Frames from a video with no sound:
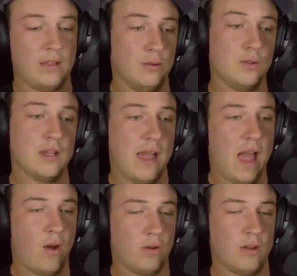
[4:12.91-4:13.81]
I'd lose an
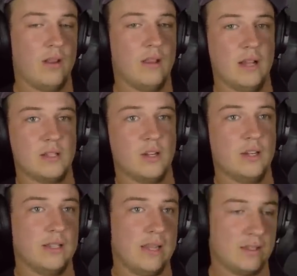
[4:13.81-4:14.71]
hour, and then it's
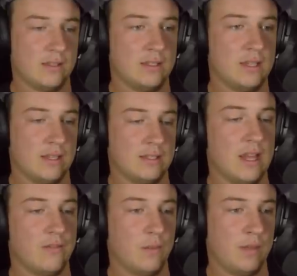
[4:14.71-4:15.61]
already like 6,
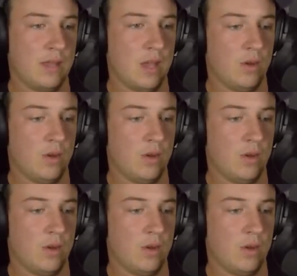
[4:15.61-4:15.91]
7 p.m.